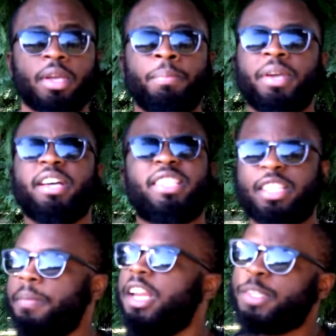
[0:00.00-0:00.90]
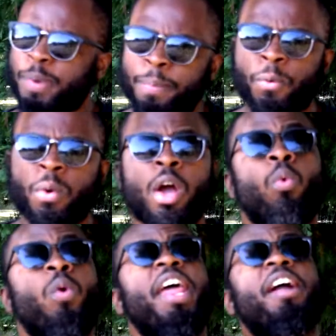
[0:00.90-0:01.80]
because some of these people
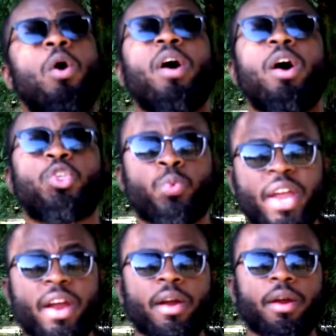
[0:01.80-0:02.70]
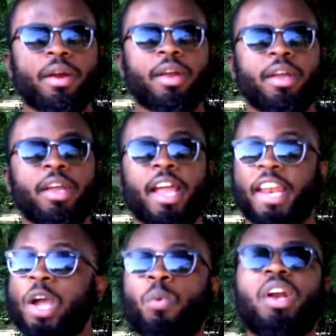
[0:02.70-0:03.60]
when they go elsewhere and
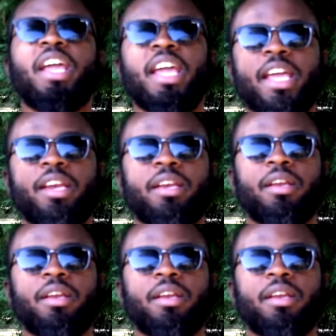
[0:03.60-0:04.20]
they want to eat,